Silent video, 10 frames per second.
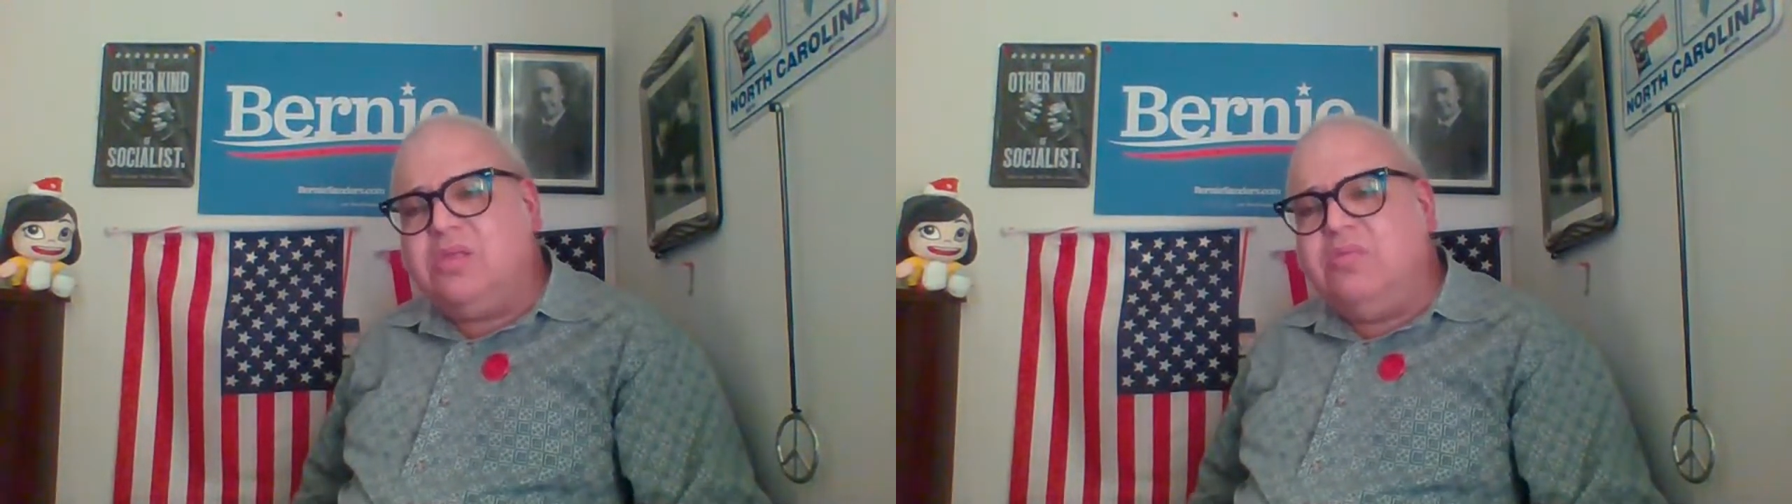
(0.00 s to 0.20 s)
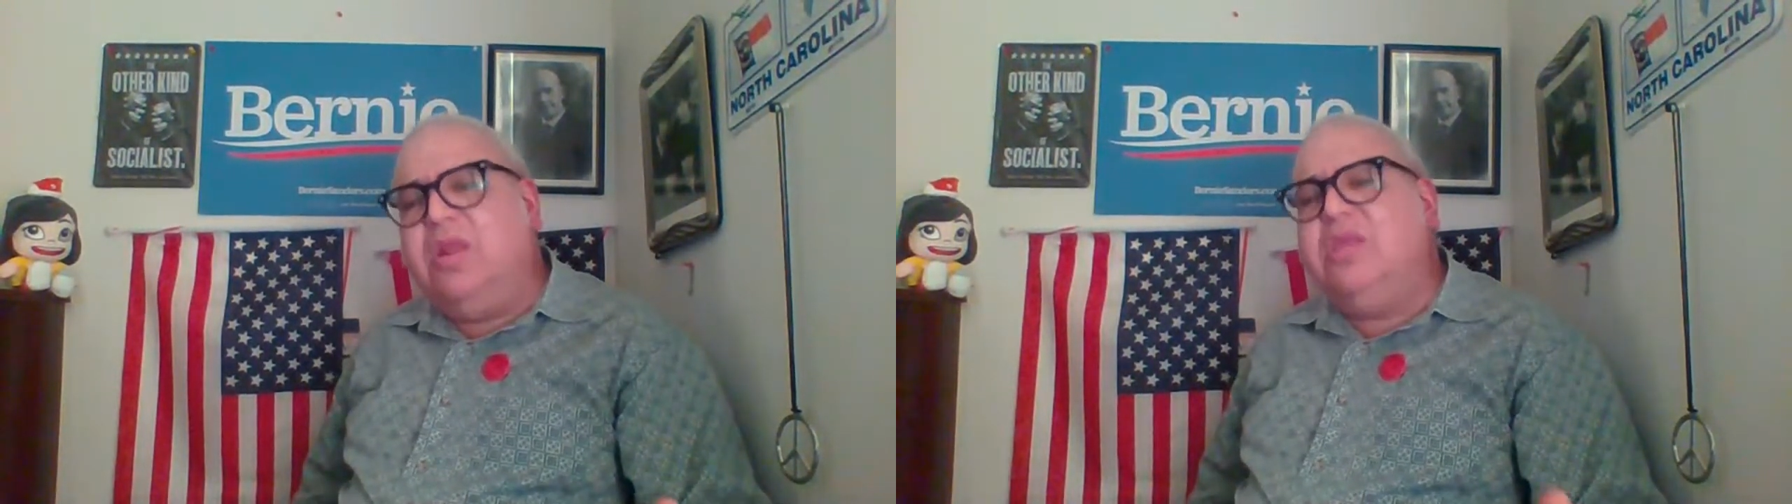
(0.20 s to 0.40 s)

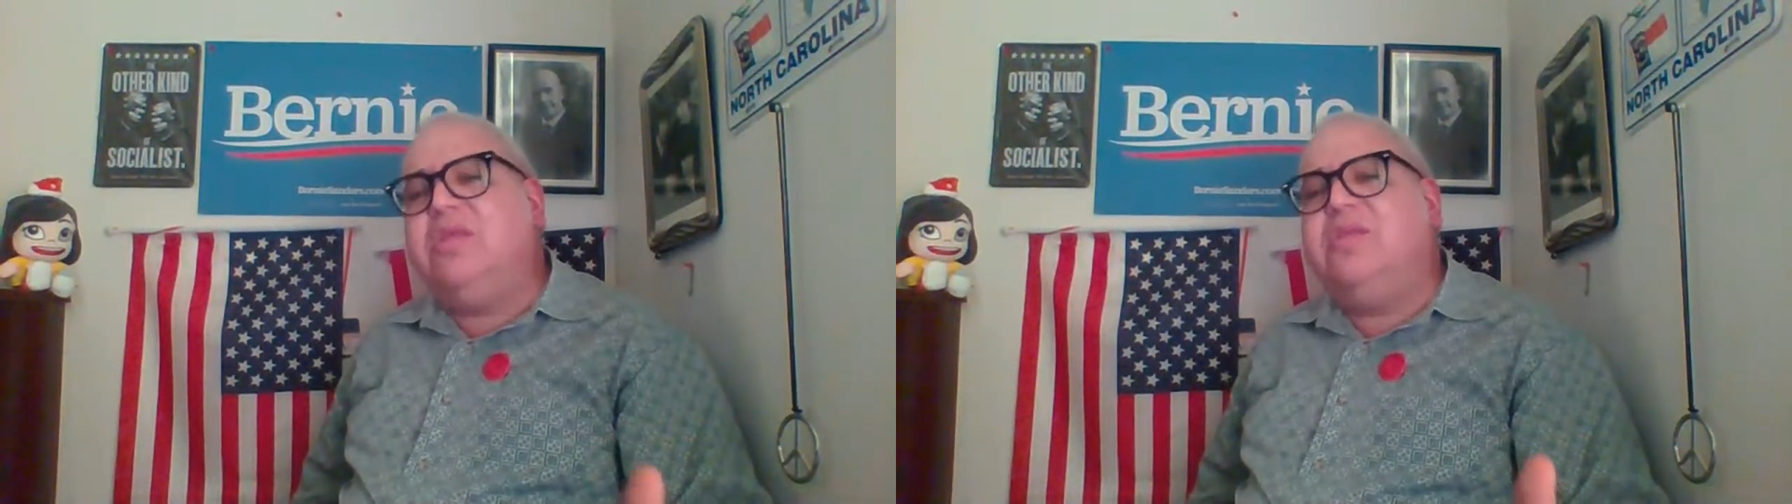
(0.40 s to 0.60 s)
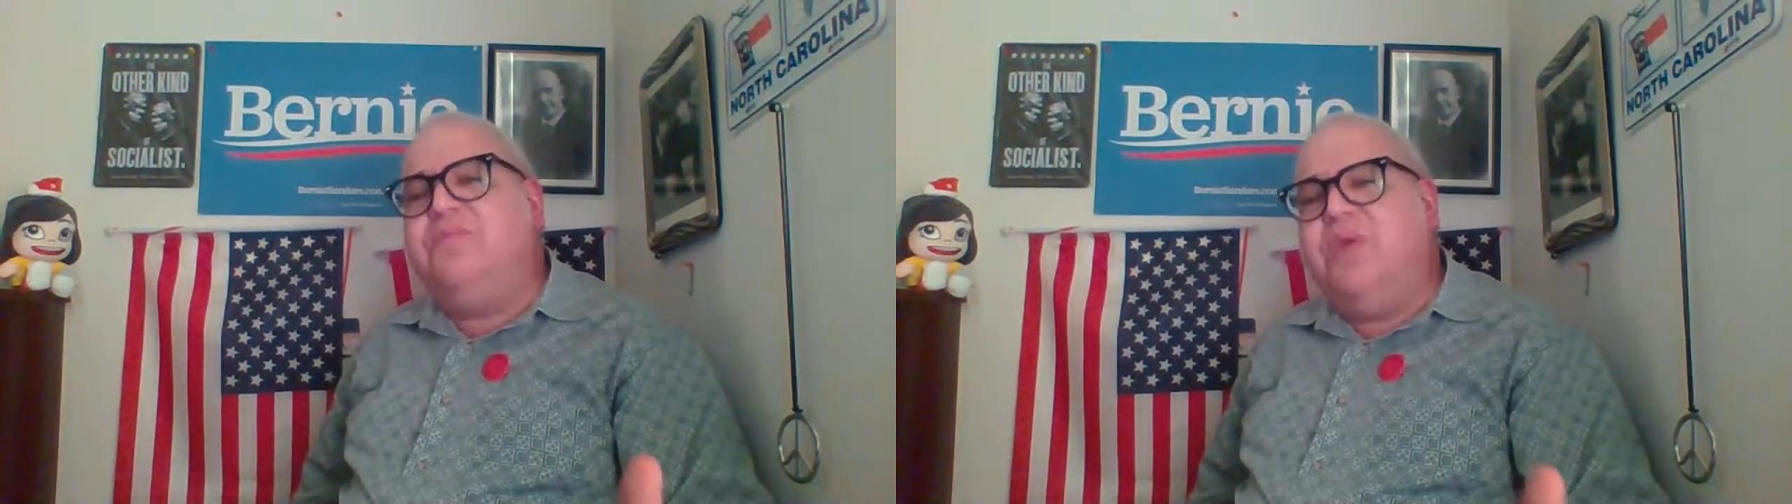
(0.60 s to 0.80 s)

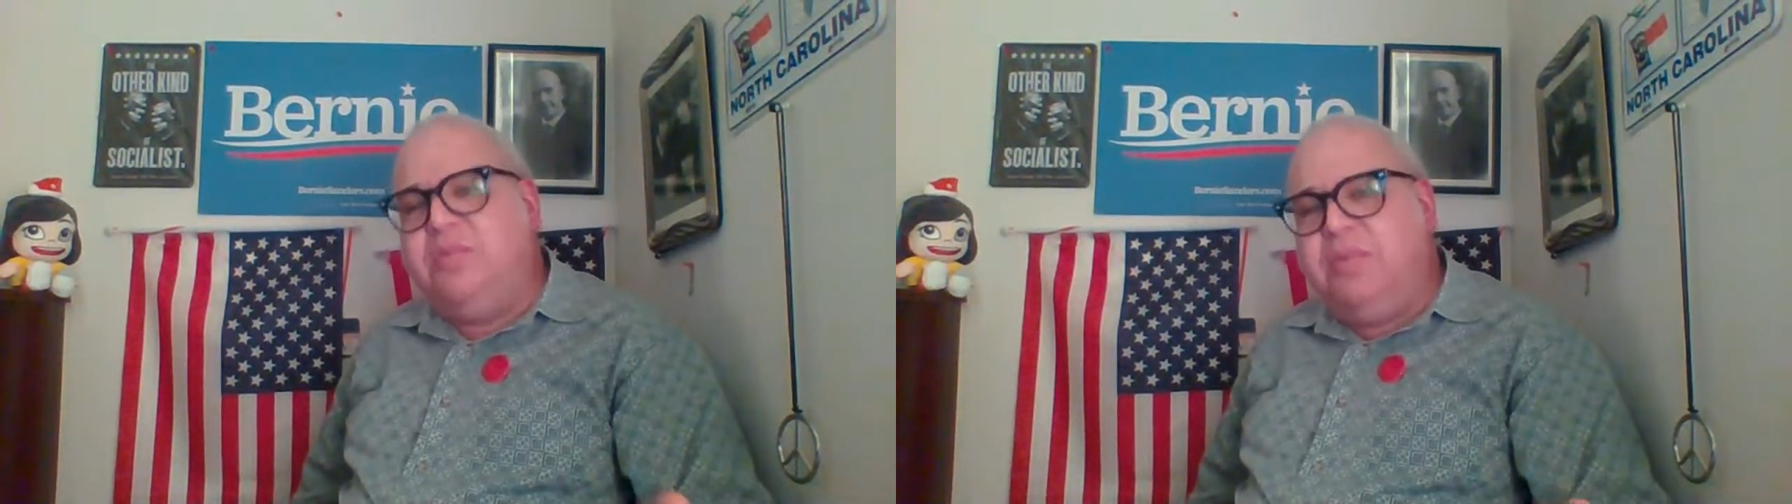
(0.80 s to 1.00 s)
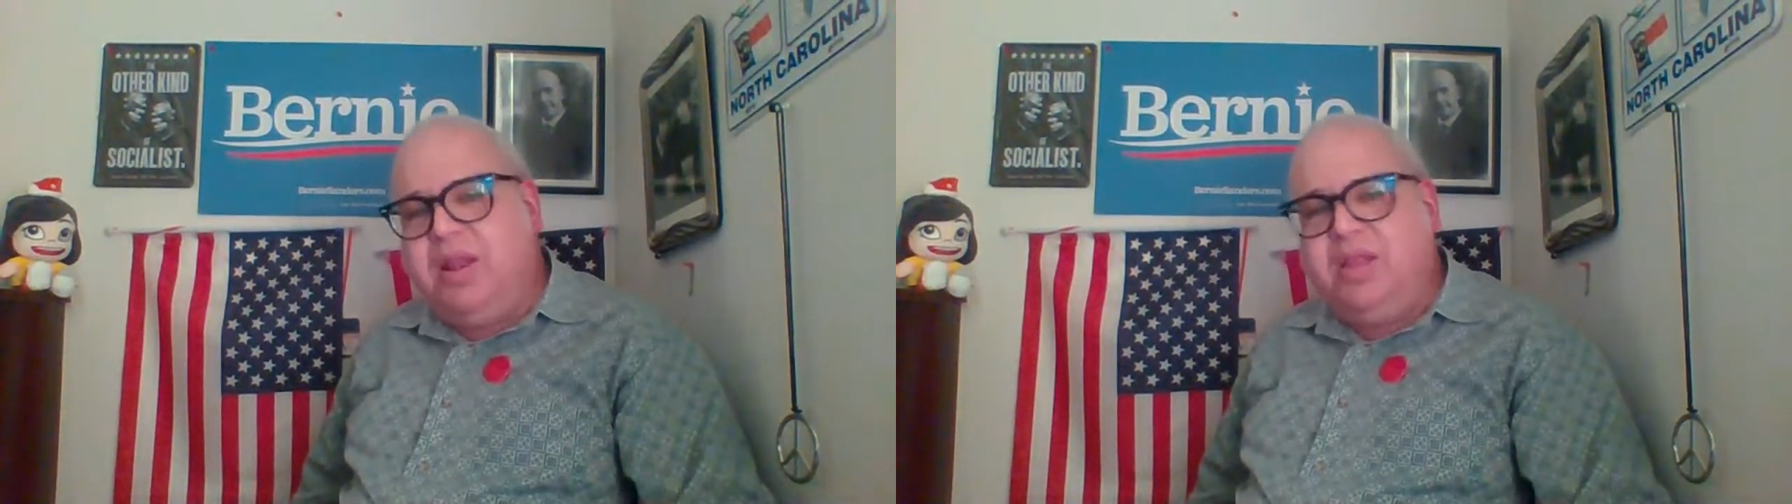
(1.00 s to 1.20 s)
religious
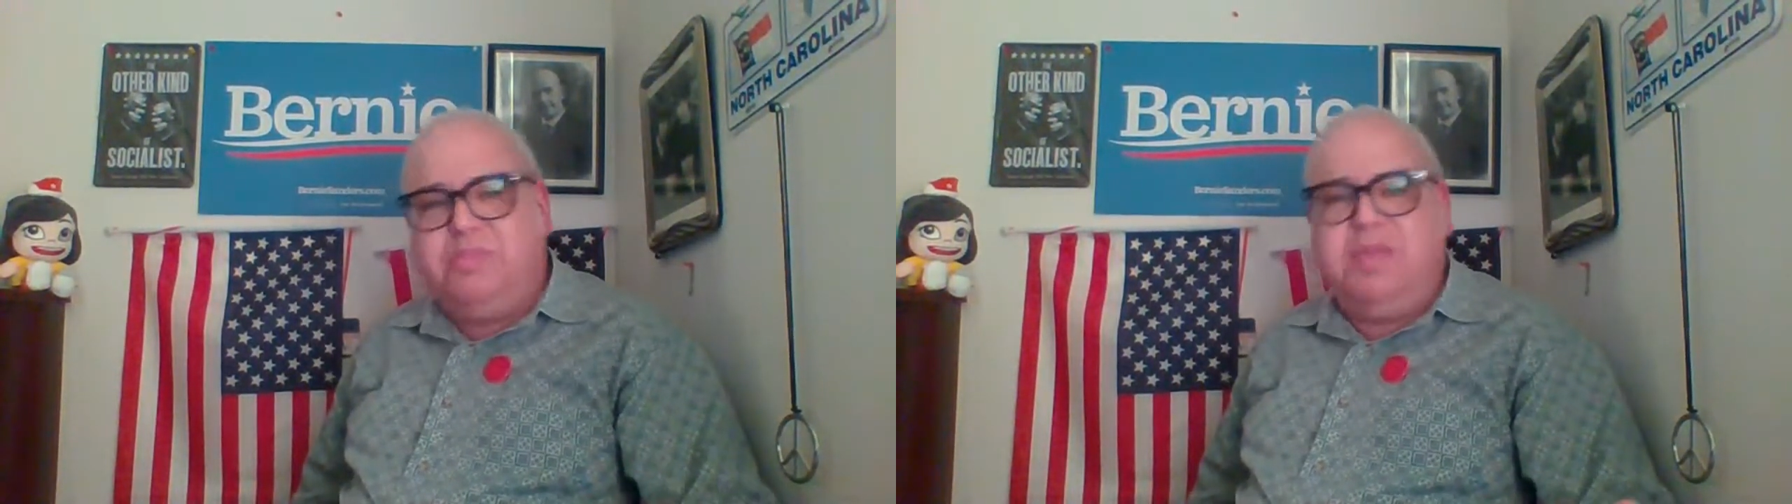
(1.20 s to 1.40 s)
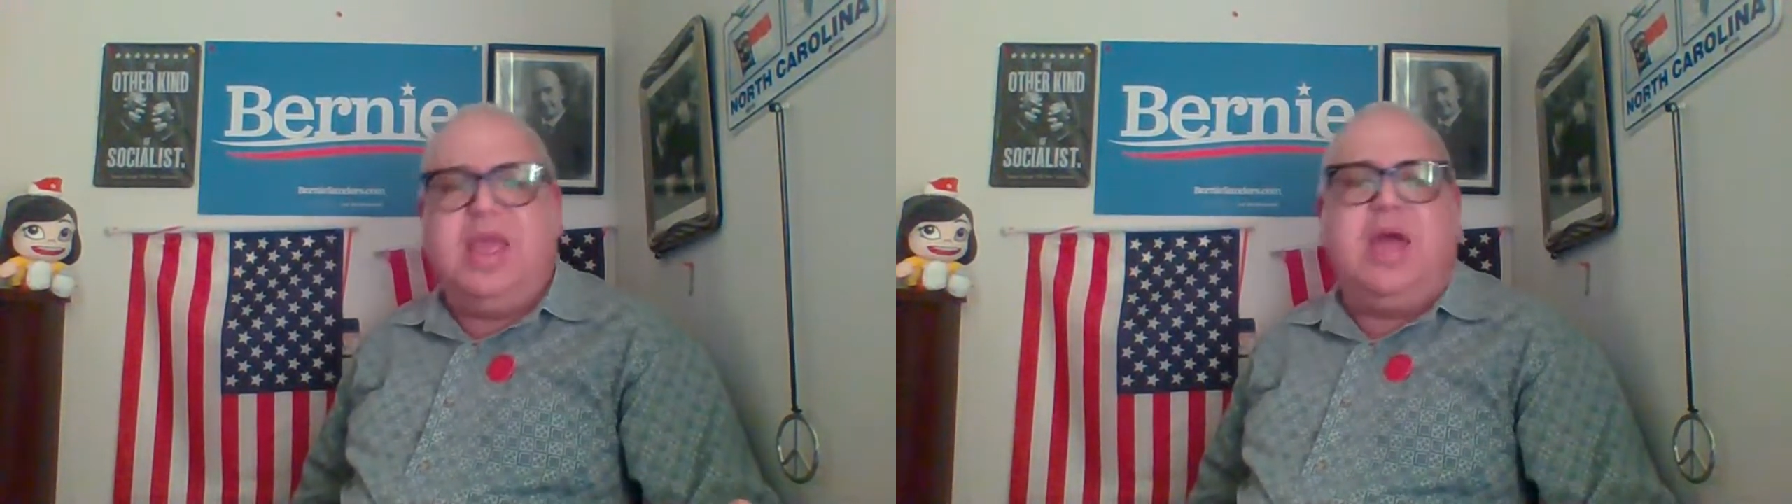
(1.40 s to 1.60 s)
fundamentalists being